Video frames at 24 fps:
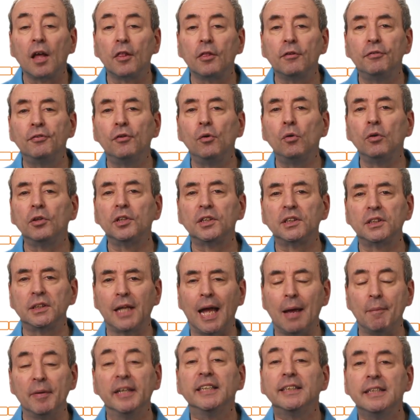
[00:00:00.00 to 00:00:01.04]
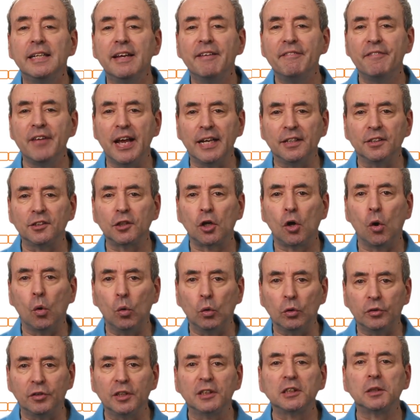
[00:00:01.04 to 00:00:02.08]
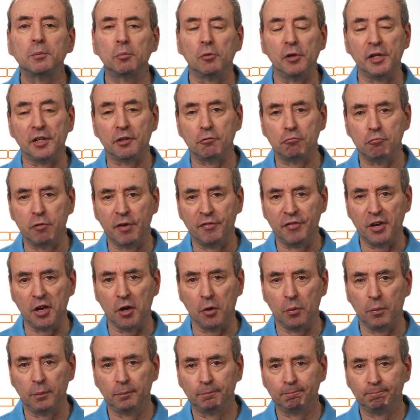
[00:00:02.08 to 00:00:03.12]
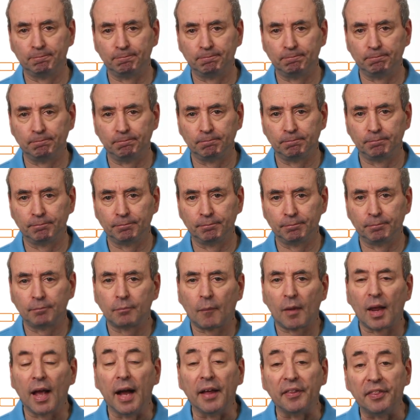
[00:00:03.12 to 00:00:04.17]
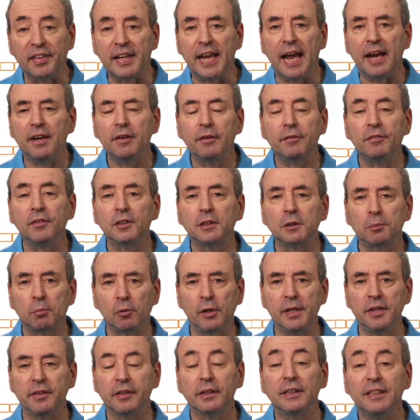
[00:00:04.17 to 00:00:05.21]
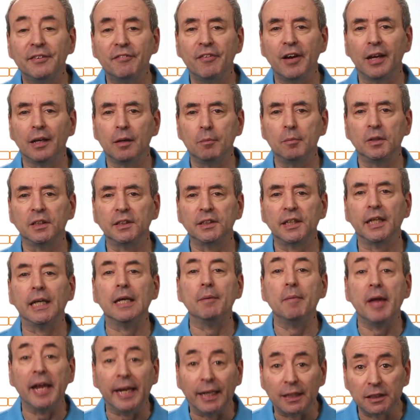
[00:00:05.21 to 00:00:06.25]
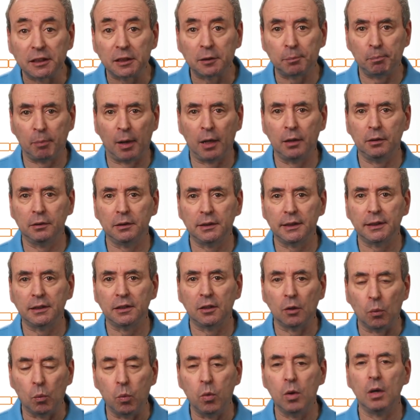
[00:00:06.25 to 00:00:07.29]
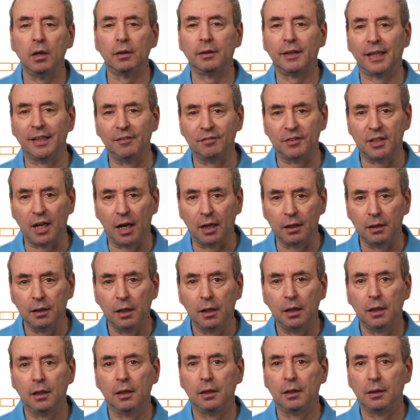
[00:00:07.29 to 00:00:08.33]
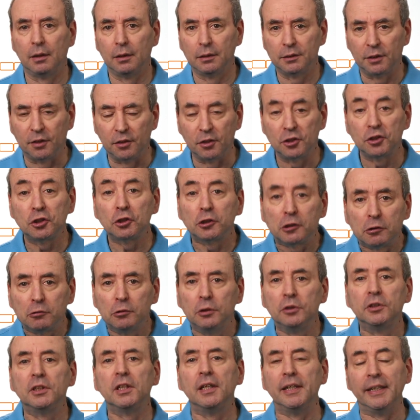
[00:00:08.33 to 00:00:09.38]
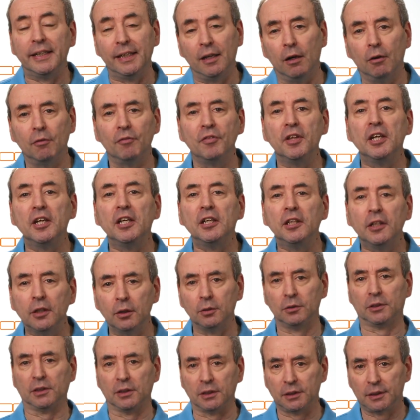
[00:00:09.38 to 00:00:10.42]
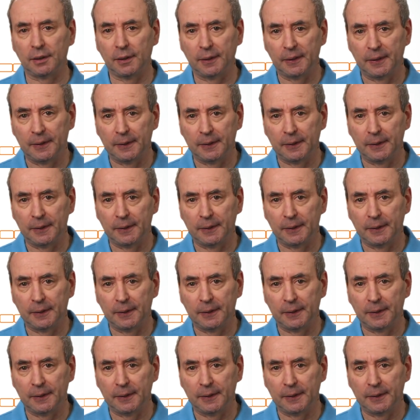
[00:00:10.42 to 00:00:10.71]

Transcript: The fourth step is an event called the sprint review. At the end of the sprint, the development team exposes the work they've done to the scrutiny of the users.